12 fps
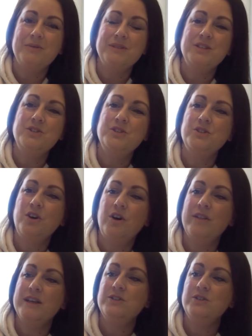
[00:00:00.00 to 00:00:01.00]
I just thought, oh,
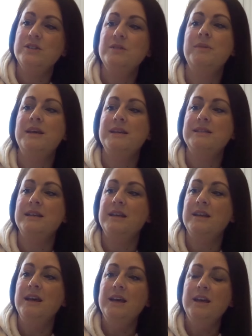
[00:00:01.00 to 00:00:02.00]
that's just
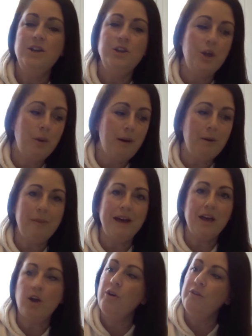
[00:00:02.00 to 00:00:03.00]
amazing. You know, you go out and buy a
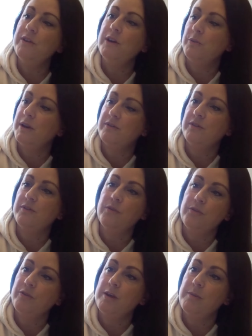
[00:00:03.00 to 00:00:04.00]
coffee or whatever for
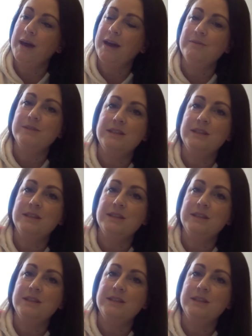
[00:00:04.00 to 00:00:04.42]
£3.